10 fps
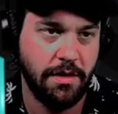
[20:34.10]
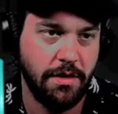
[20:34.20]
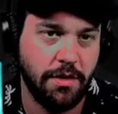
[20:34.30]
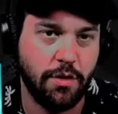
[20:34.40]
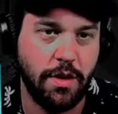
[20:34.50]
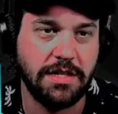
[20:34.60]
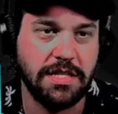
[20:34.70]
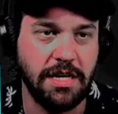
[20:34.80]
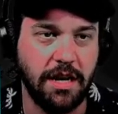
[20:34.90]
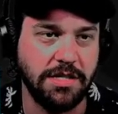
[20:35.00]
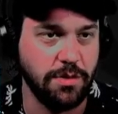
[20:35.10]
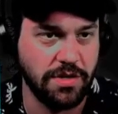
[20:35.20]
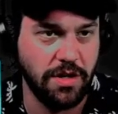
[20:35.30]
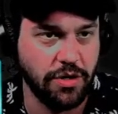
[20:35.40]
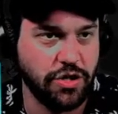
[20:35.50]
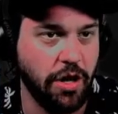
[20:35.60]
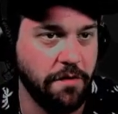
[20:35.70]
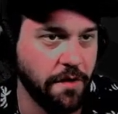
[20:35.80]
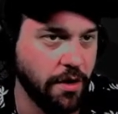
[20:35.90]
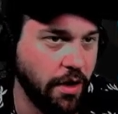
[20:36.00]
Craig T. Nelson was on a show
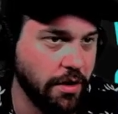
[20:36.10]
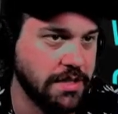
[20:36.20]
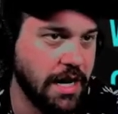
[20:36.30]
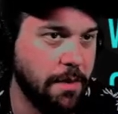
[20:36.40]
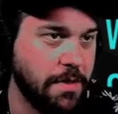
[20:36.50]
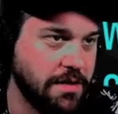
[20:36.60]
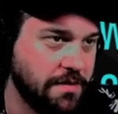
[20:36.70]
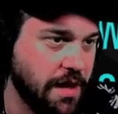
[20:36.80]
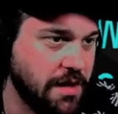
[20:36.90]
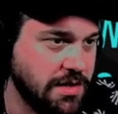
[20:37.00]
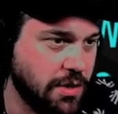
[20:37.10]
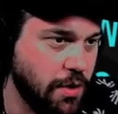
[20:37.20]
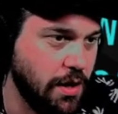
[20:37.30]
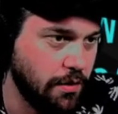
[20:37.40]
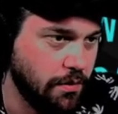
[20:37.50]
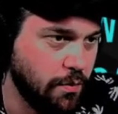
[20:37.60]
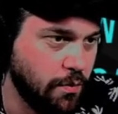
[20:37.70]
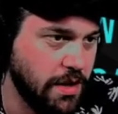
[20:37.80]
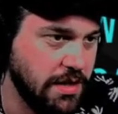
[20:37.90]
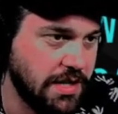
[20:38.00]
for a long time that defined his career,
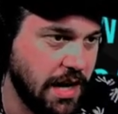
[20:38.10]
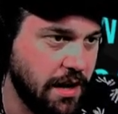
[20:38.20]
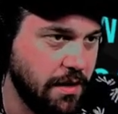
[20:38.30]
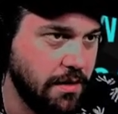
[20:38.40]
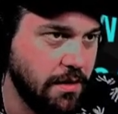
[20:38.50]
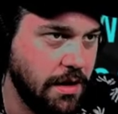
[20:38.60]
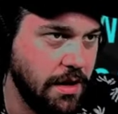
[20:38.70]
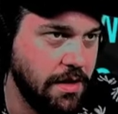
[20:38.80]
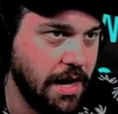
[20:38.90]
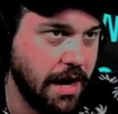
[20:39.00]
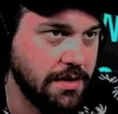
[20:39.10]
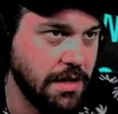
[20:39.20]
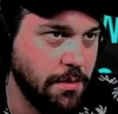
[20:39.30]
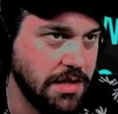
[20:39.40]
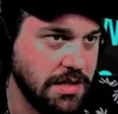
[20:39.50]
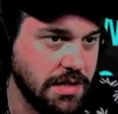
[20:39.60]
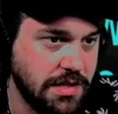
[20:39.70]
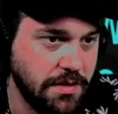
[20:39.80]
we say, in the acting business.